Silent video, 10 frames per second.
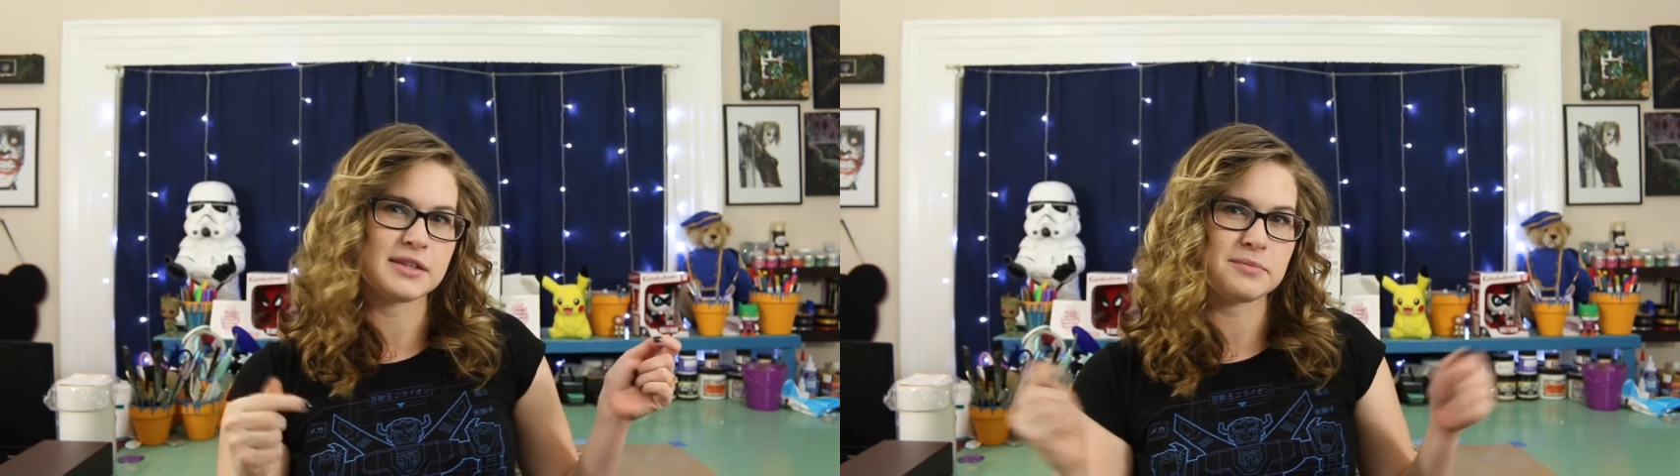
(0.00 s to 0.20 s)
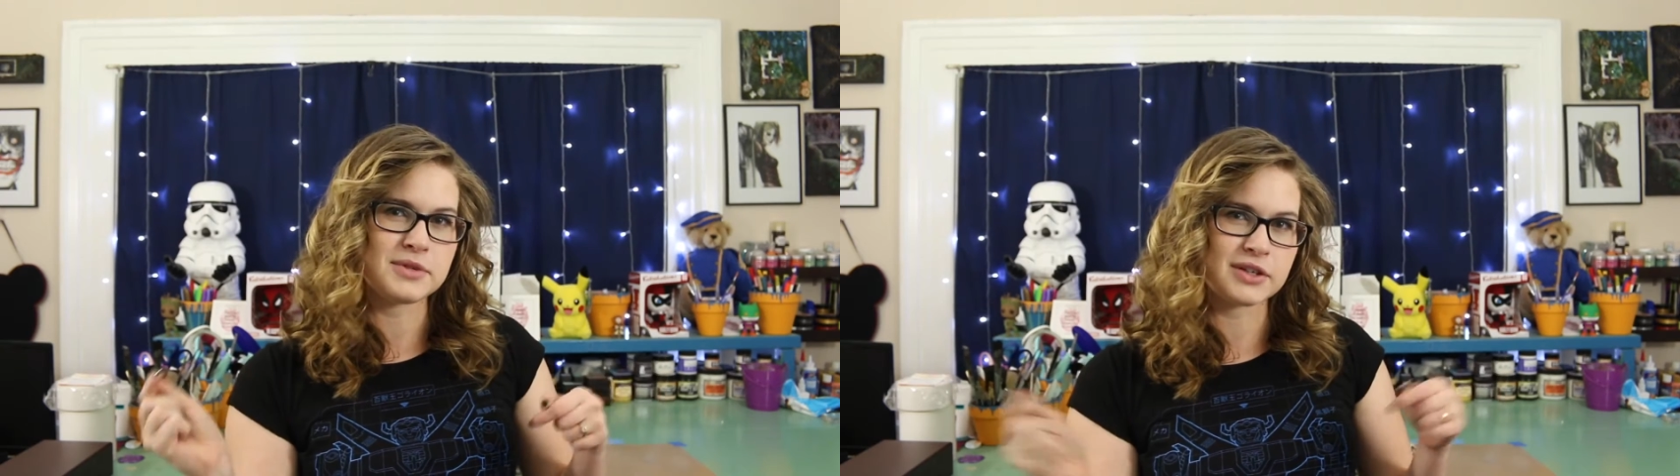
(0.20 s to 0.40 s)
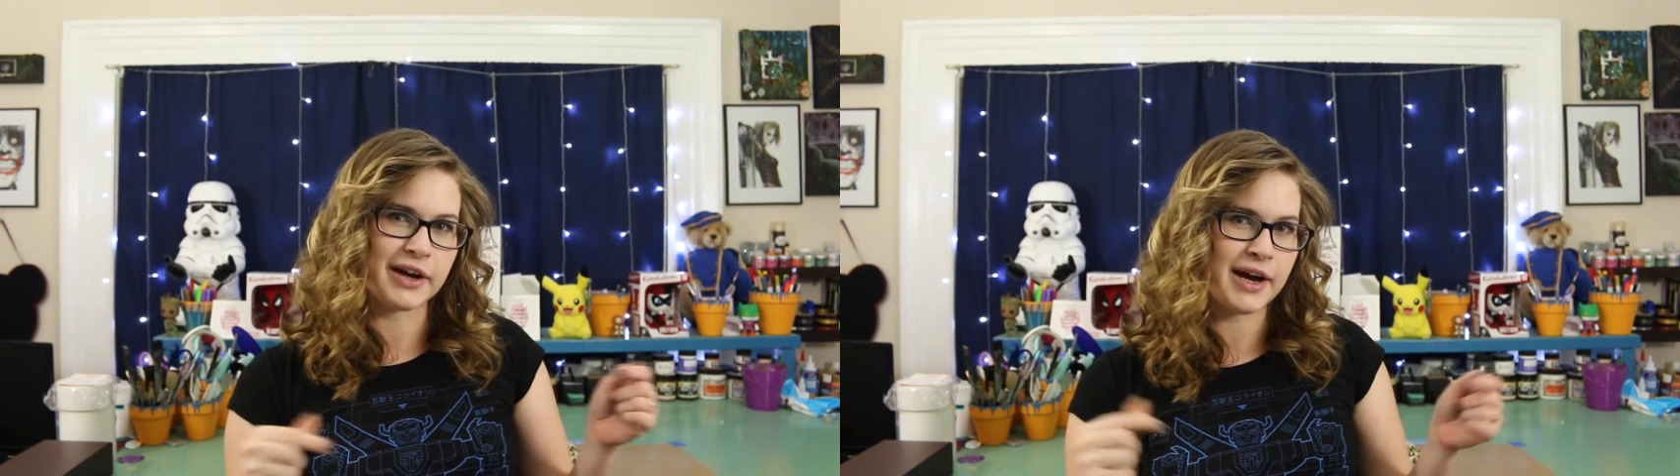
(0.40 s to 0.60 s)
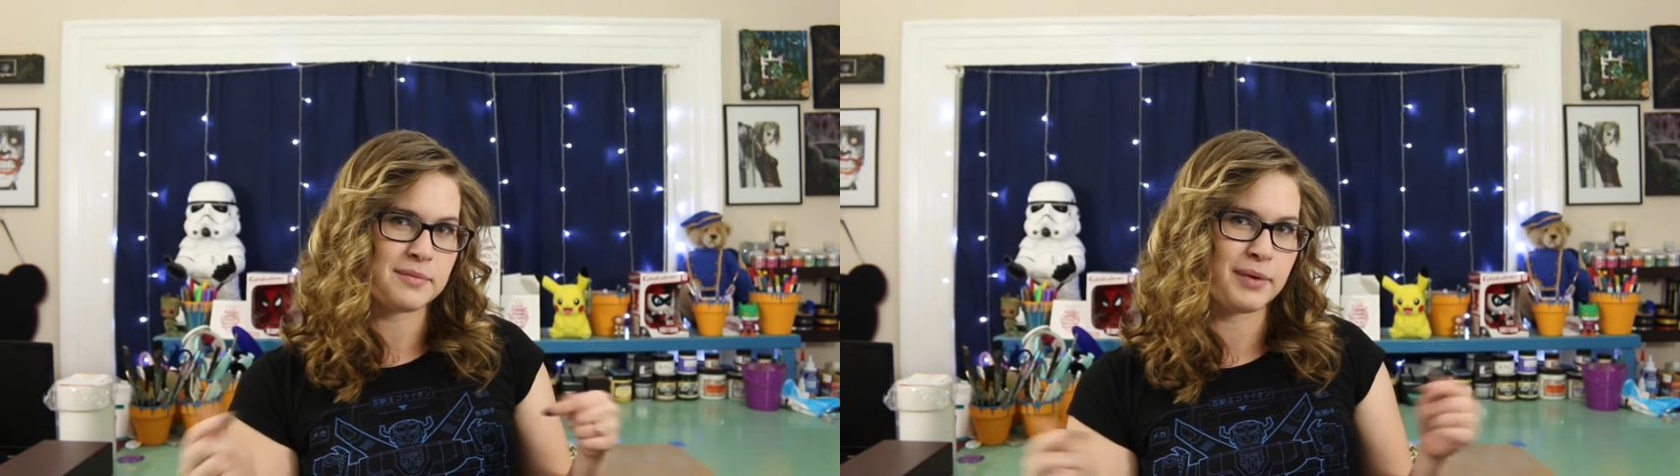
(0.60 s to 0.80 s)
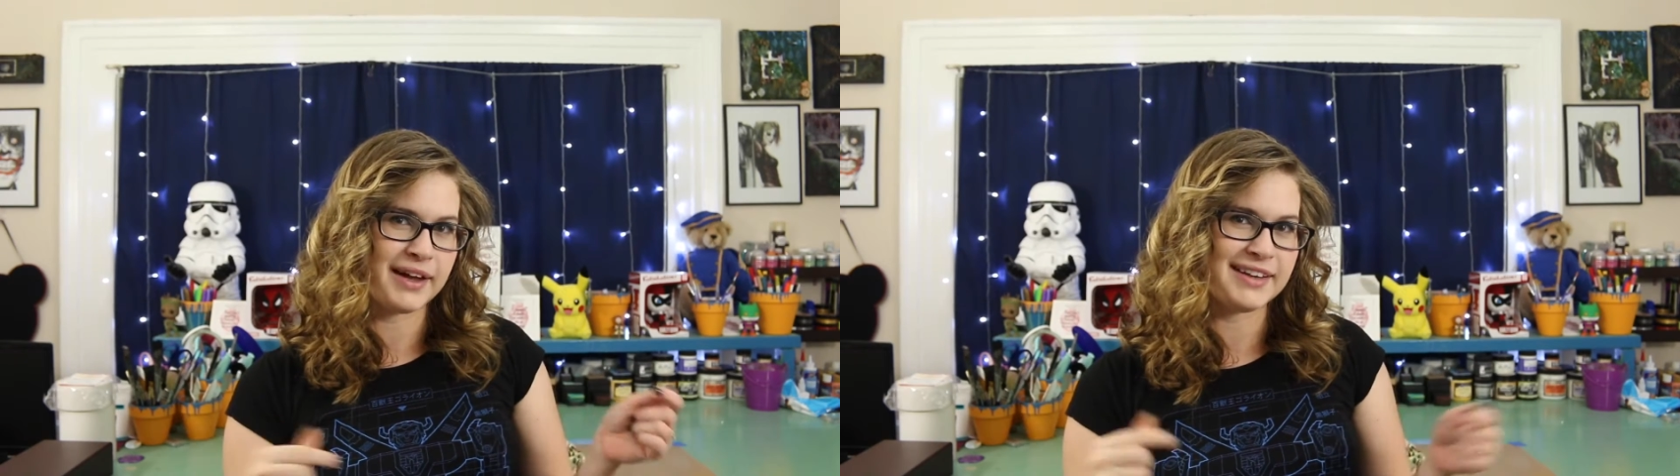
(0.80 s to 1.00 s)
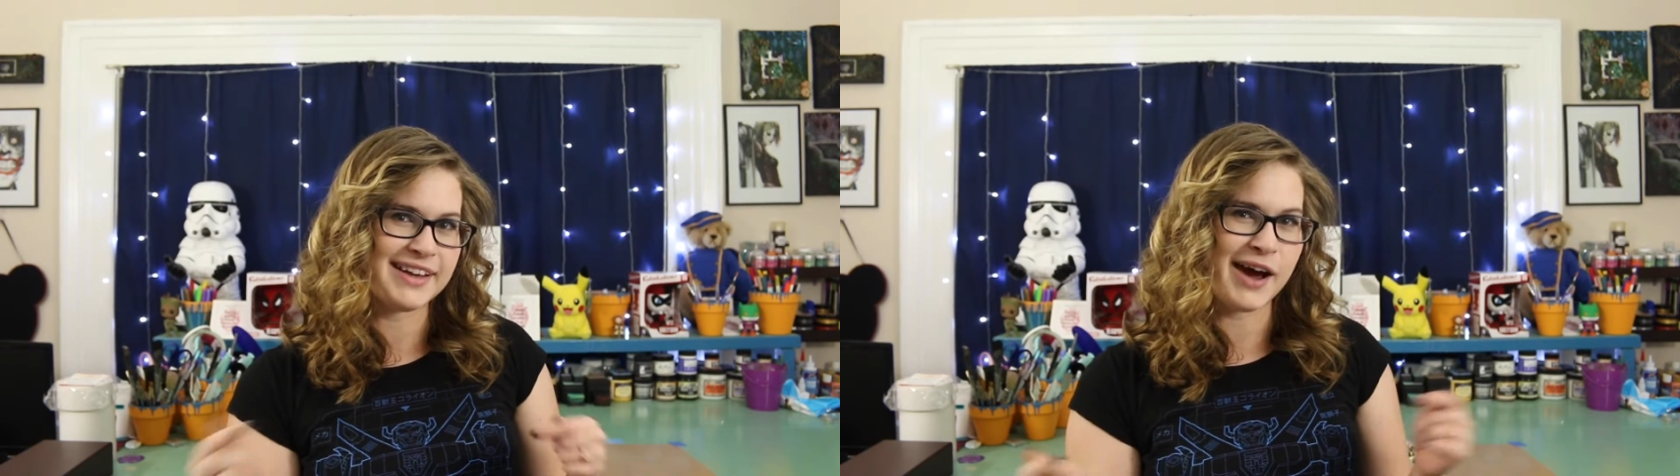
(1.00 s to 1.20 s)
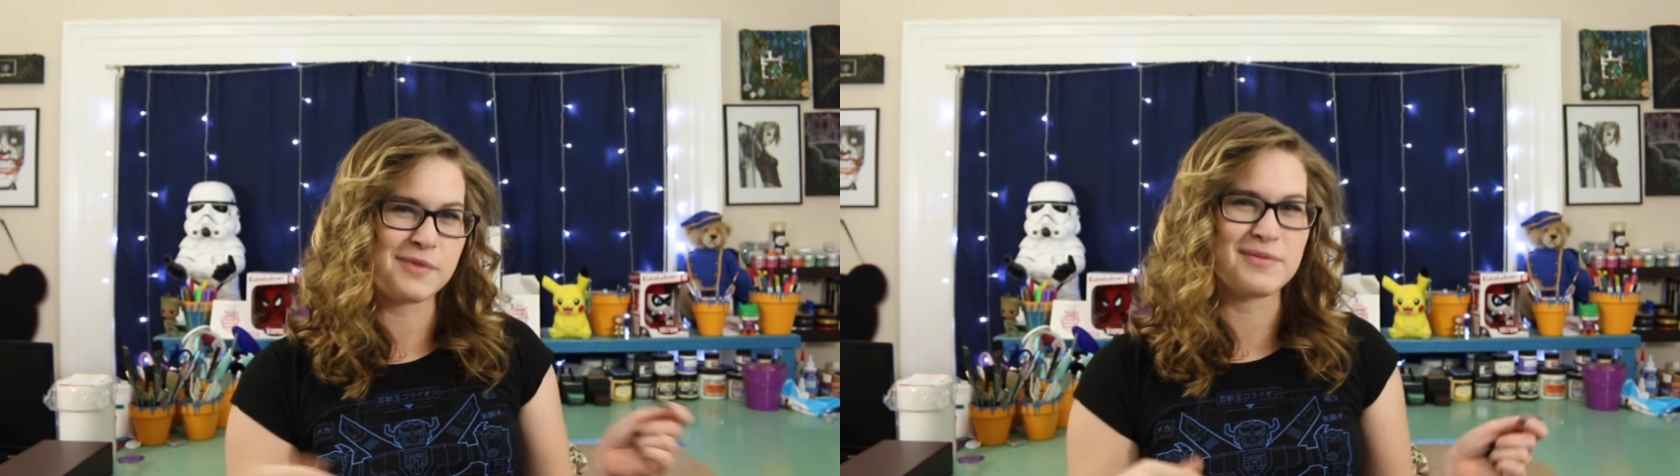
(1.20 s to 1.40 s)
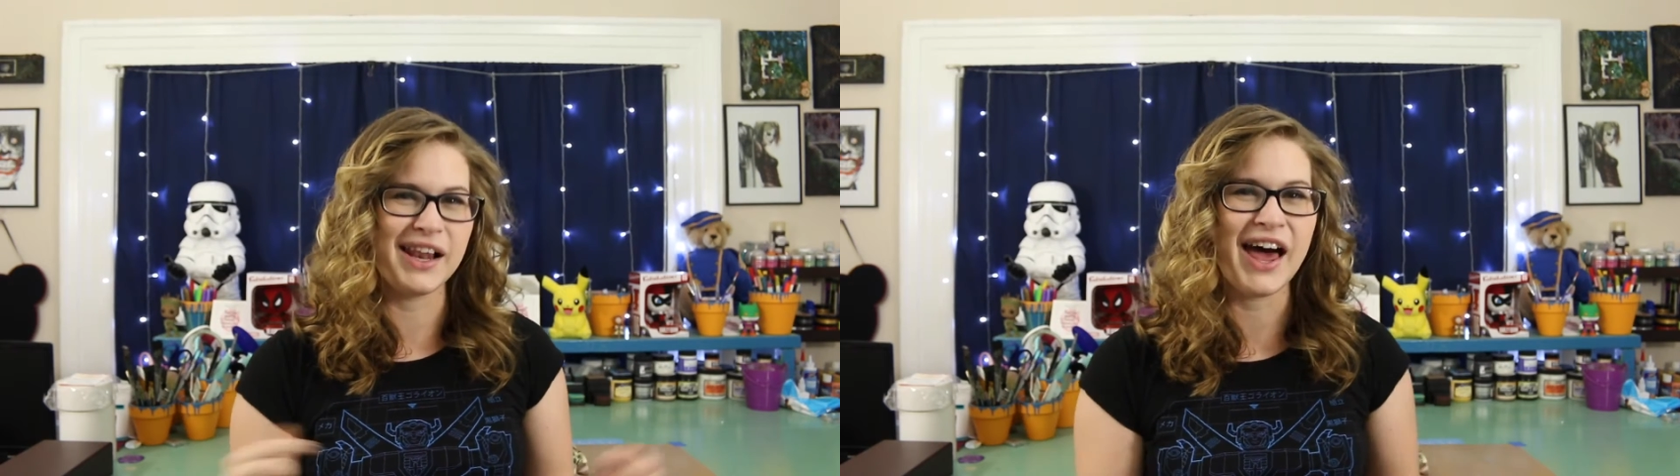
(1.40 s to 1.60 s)
subscribe button
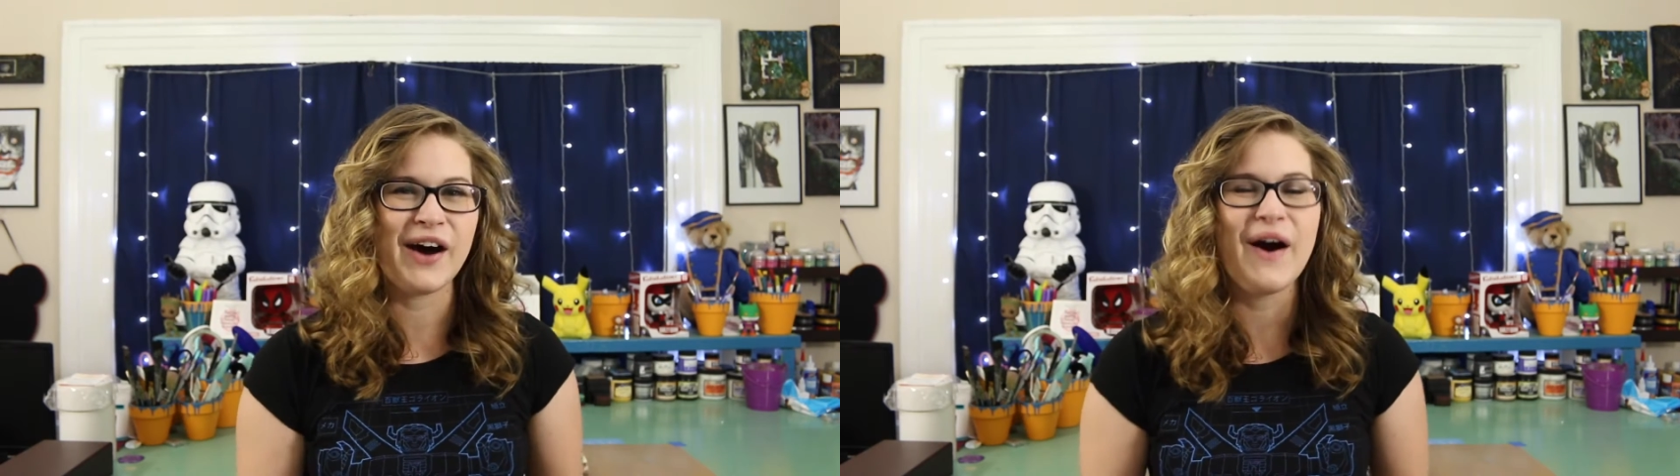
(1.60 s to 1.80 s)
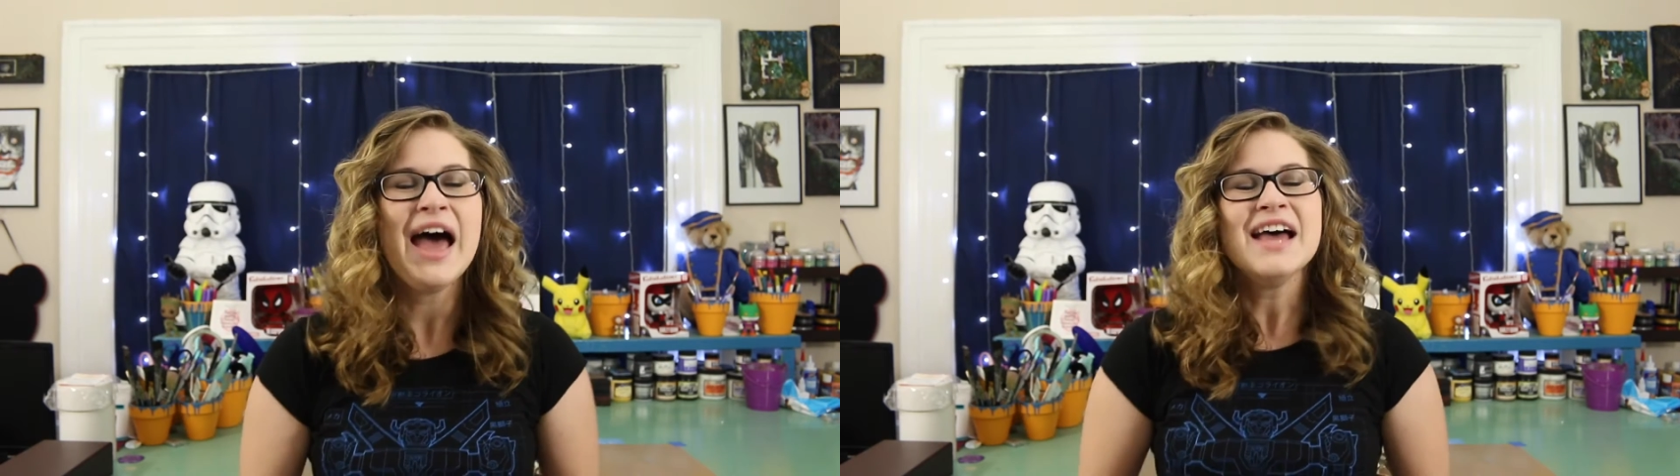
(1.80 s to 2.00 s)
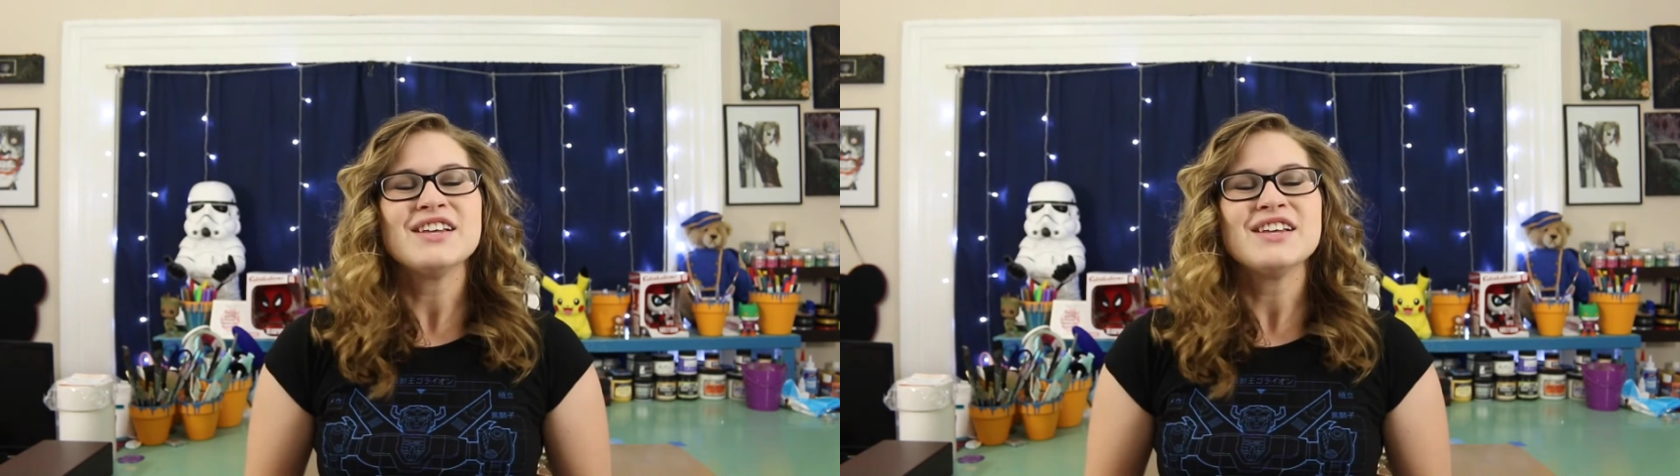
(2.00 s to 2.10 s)
down below.